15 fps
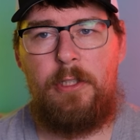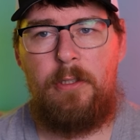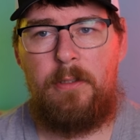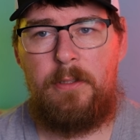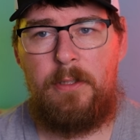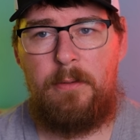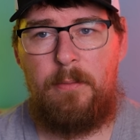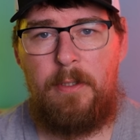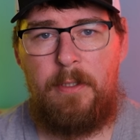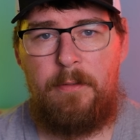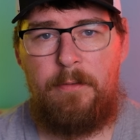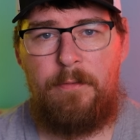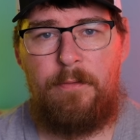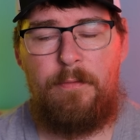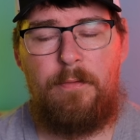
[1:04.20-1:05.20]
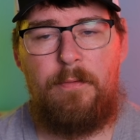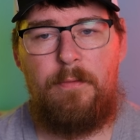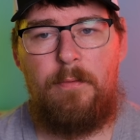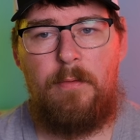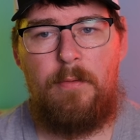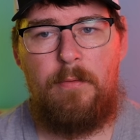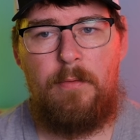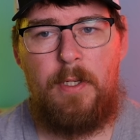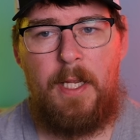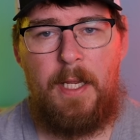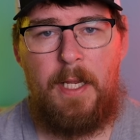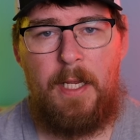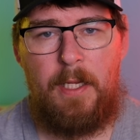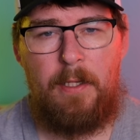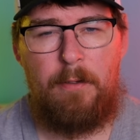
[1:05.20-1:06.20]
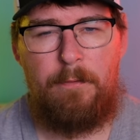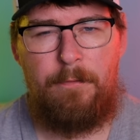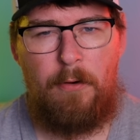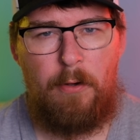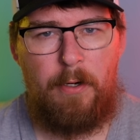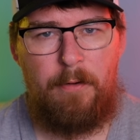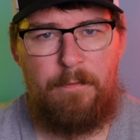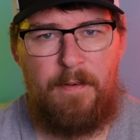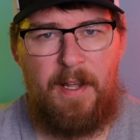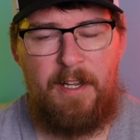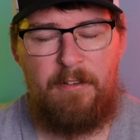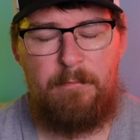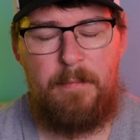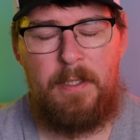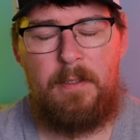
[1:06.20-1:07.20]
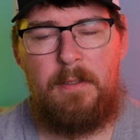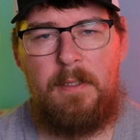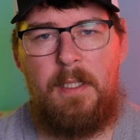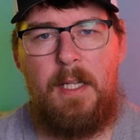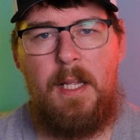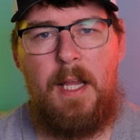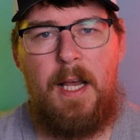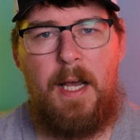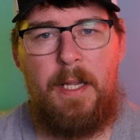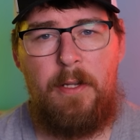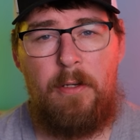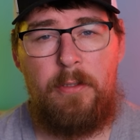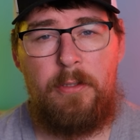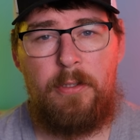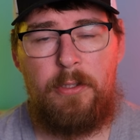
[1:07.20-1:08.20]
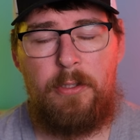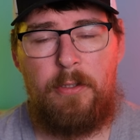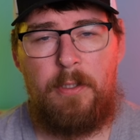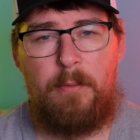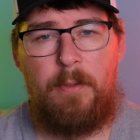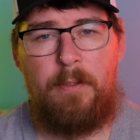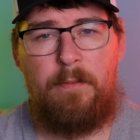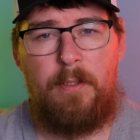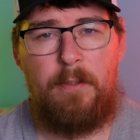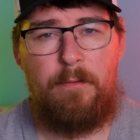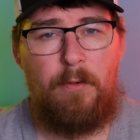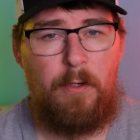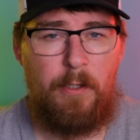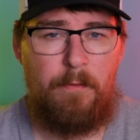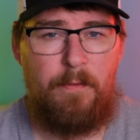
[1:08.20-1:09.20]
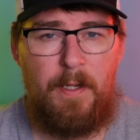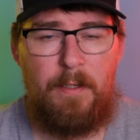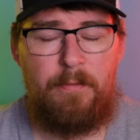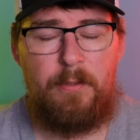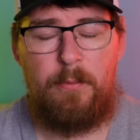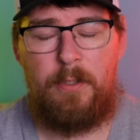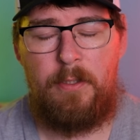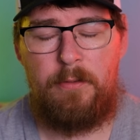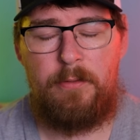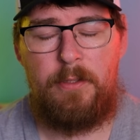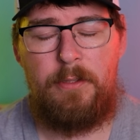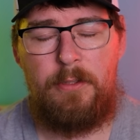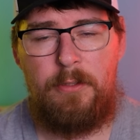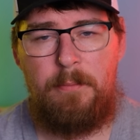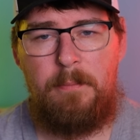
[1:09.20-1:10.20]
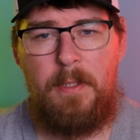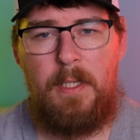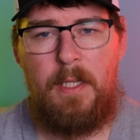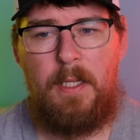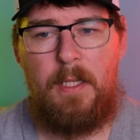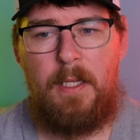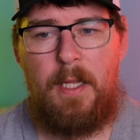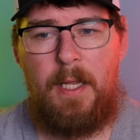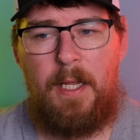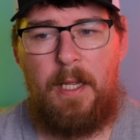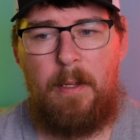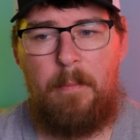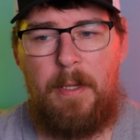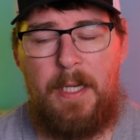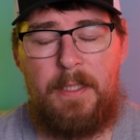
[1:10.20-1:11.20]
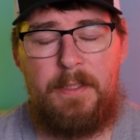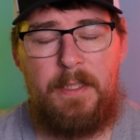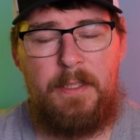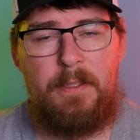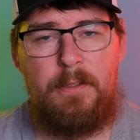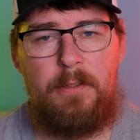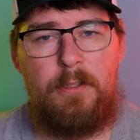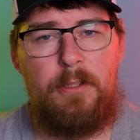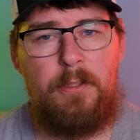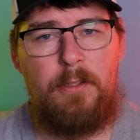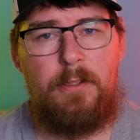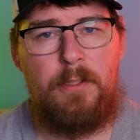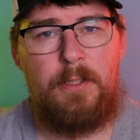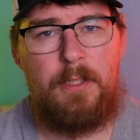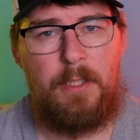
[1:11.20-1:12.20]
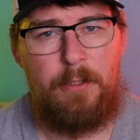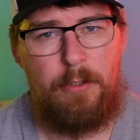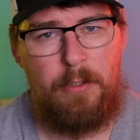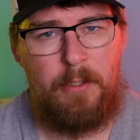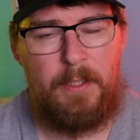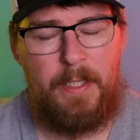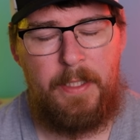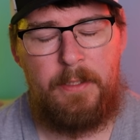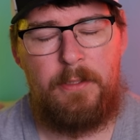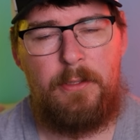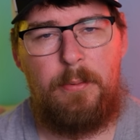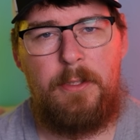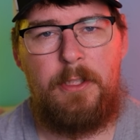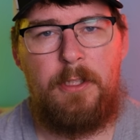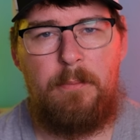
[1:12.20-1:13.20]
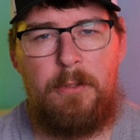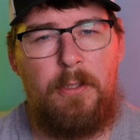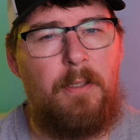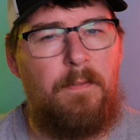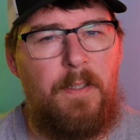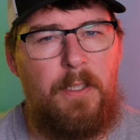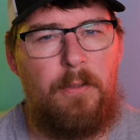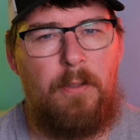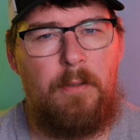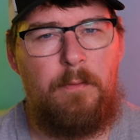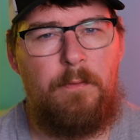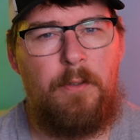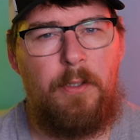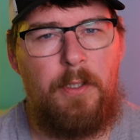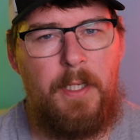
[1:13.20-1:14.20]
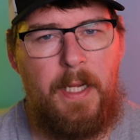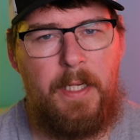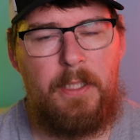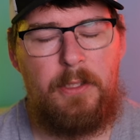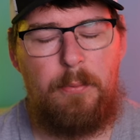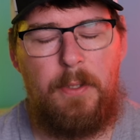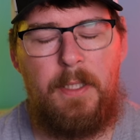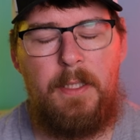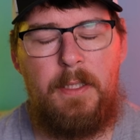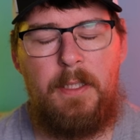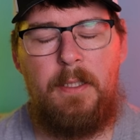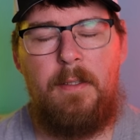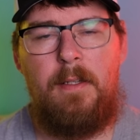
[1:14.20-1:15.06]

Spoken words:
shot it with the 45mm, and I also shot it with the 45-100 zoom. I didn't use a new lens, which I'm doing a video on for next week,